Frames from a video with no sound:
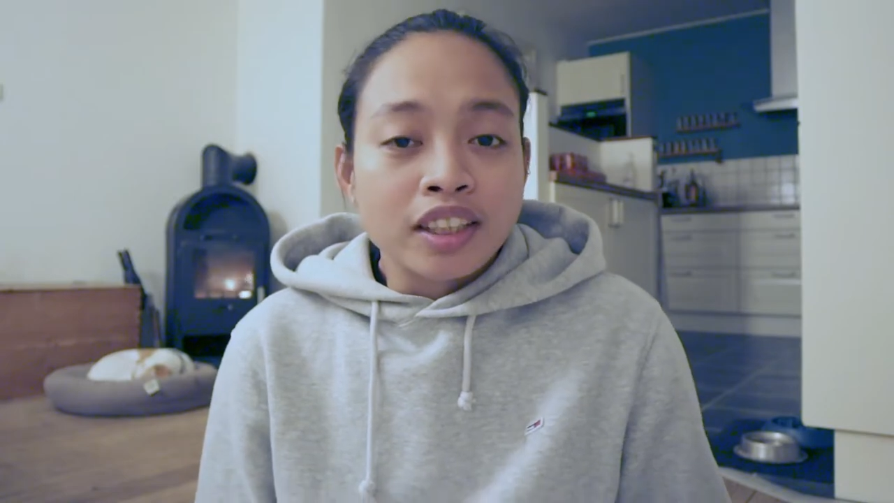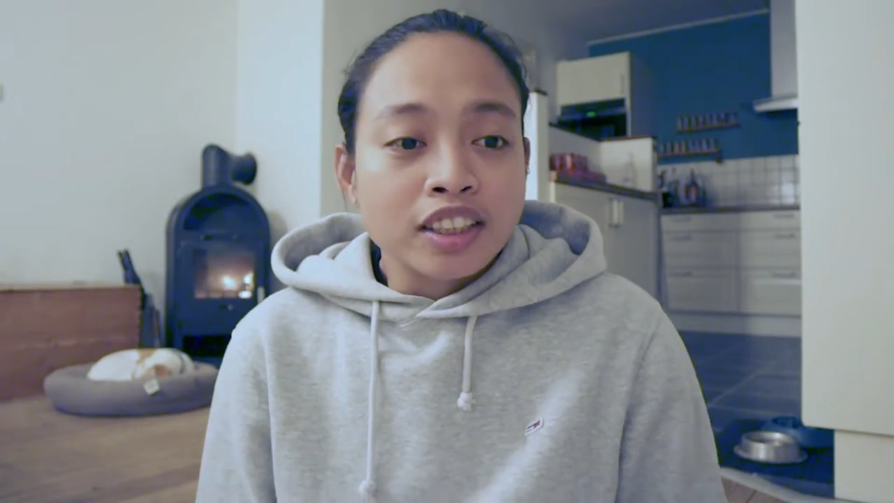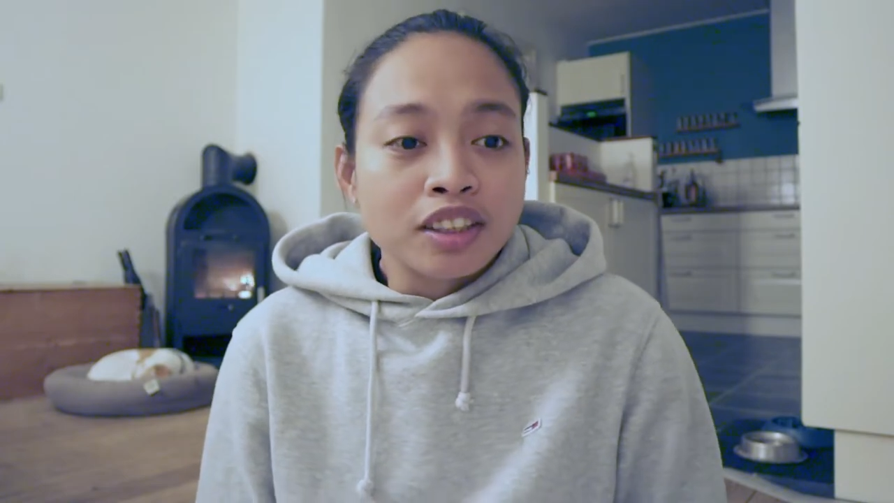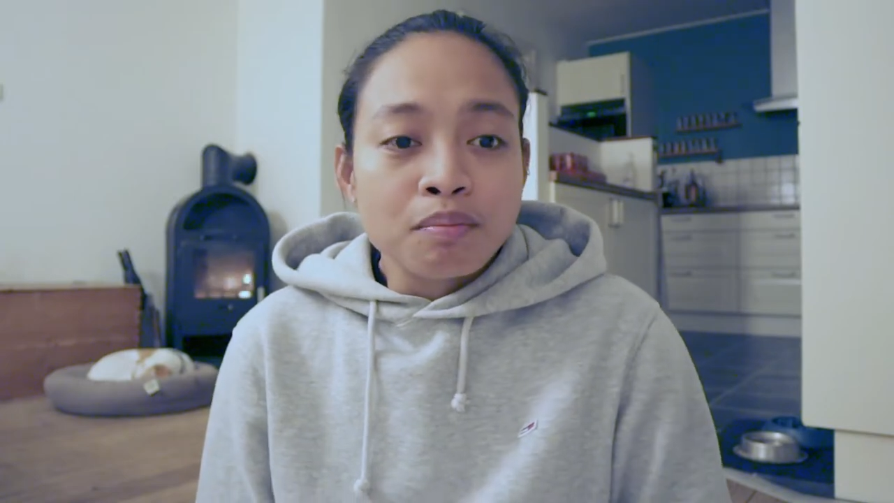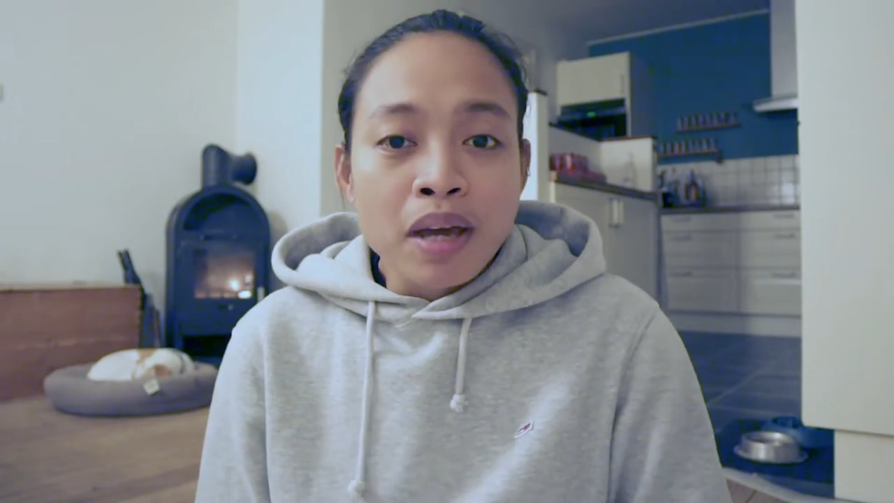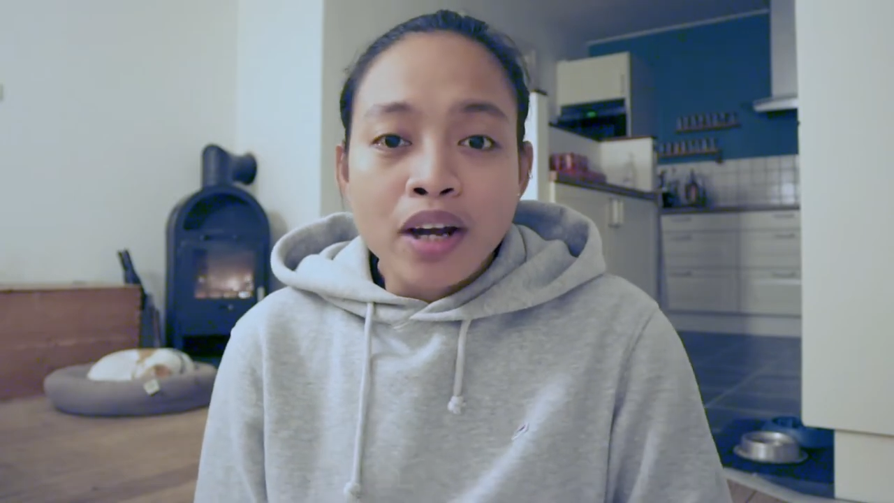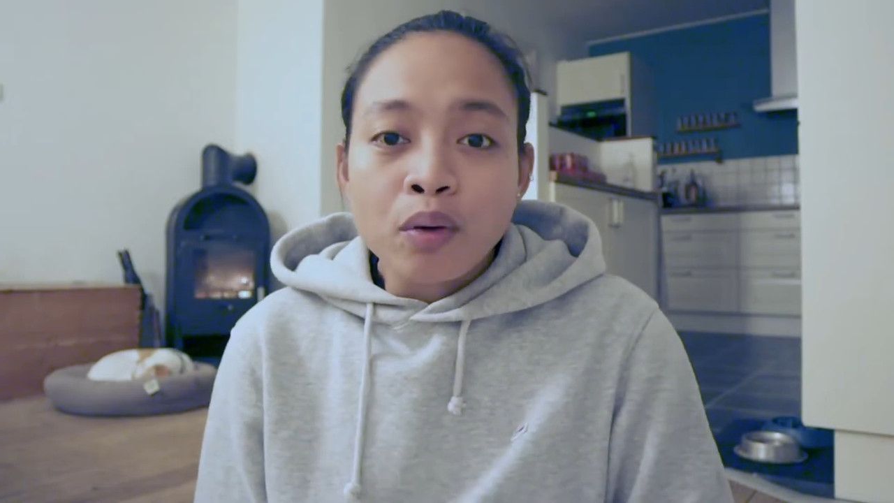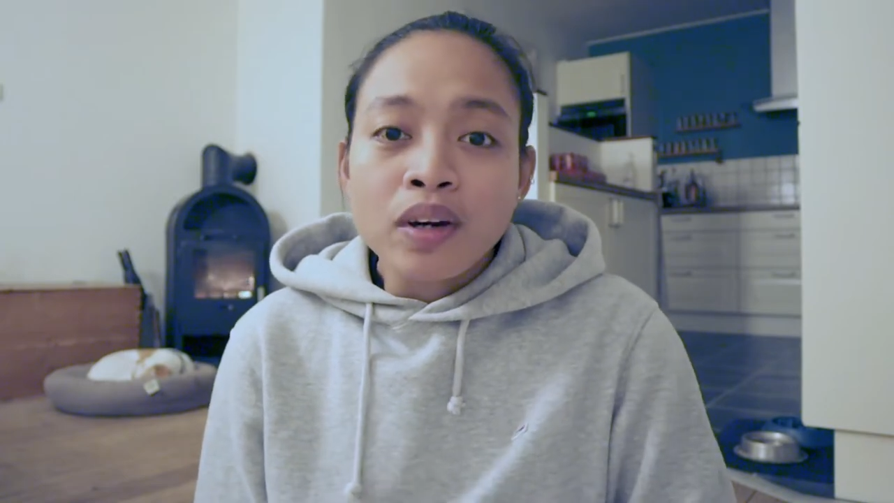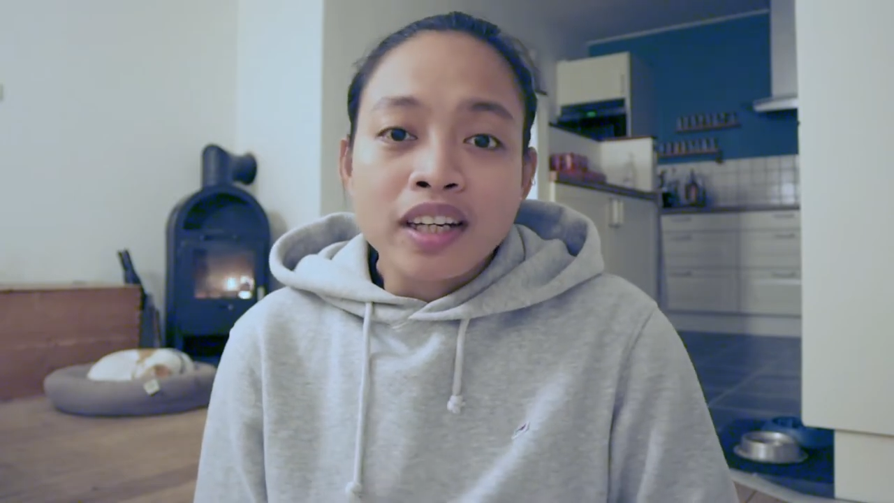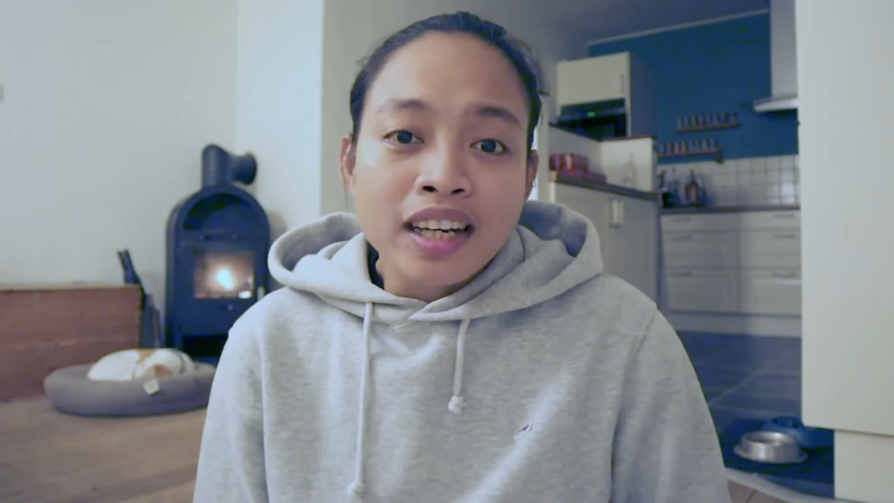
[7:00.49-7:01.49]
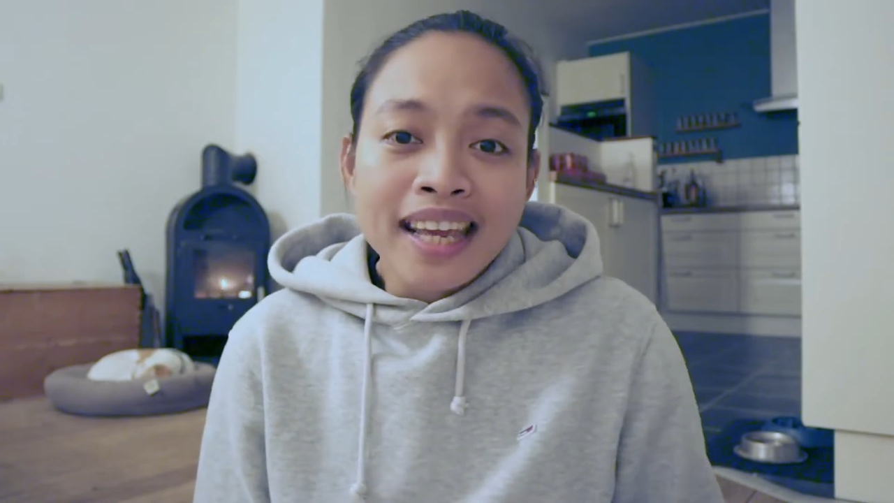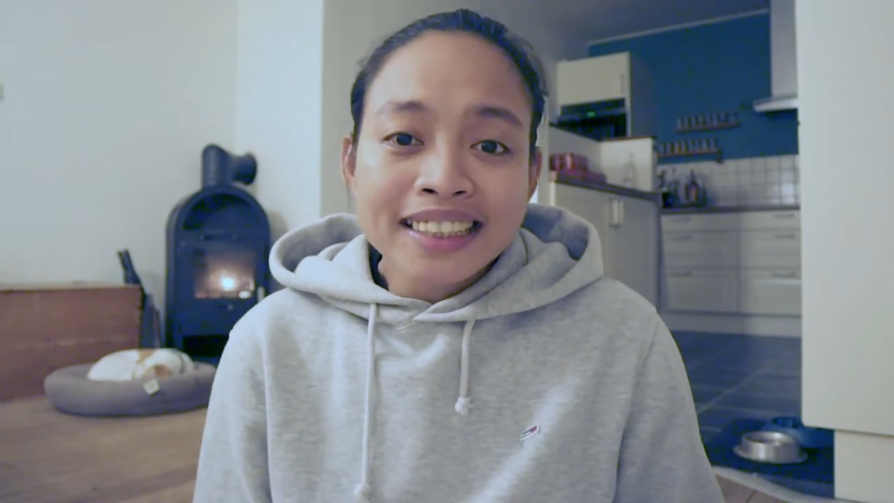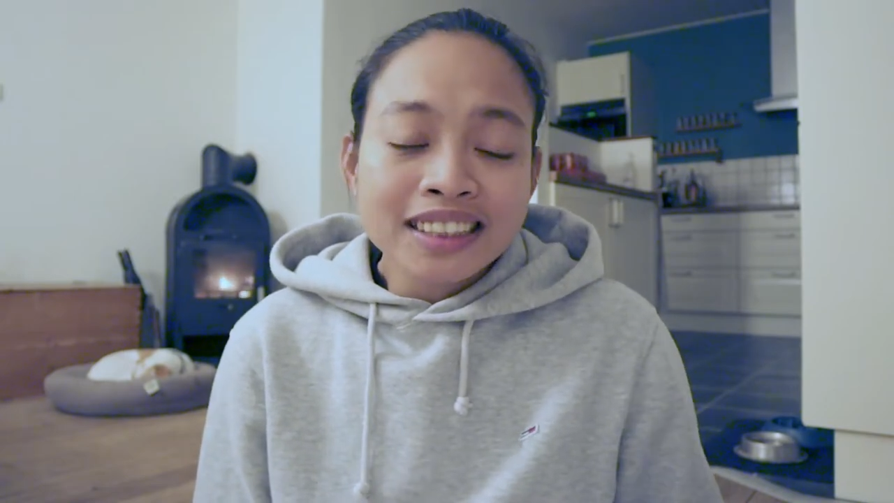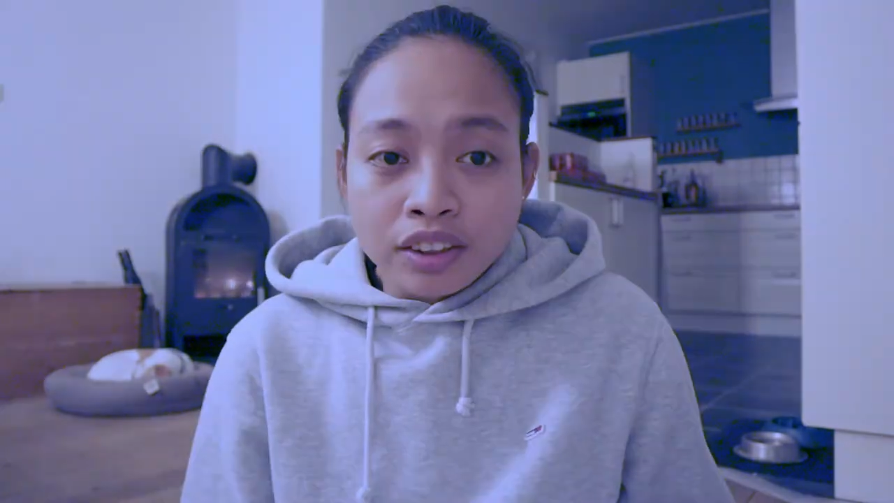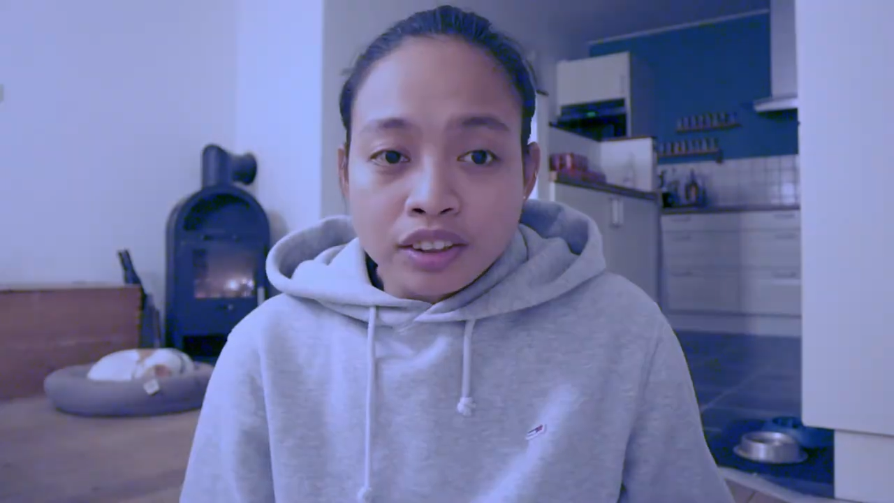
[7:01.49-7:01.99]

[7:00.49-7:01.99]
Doesn't matter what it is,